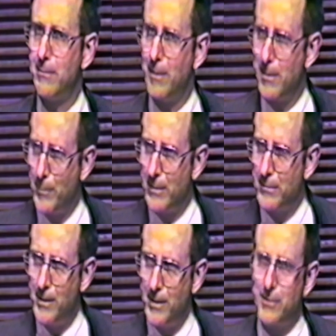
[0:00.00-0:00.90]
Talk
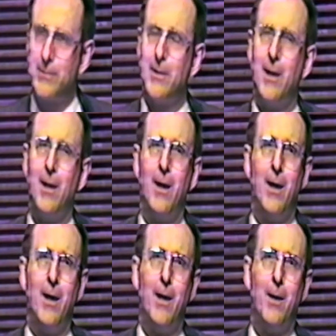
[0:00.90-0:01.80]
about this.
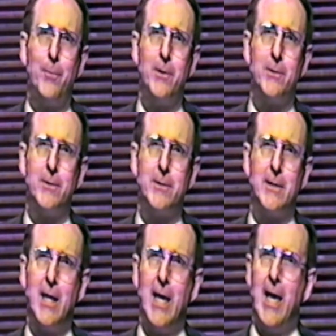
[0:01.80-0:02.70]
And pretty soon he
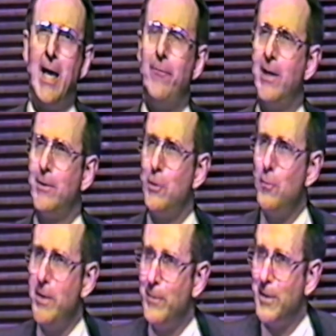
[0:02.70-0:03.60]
said, have you got
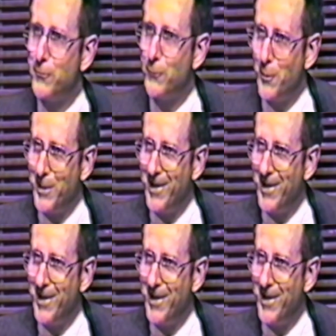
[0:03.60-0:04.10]
two evenings for me?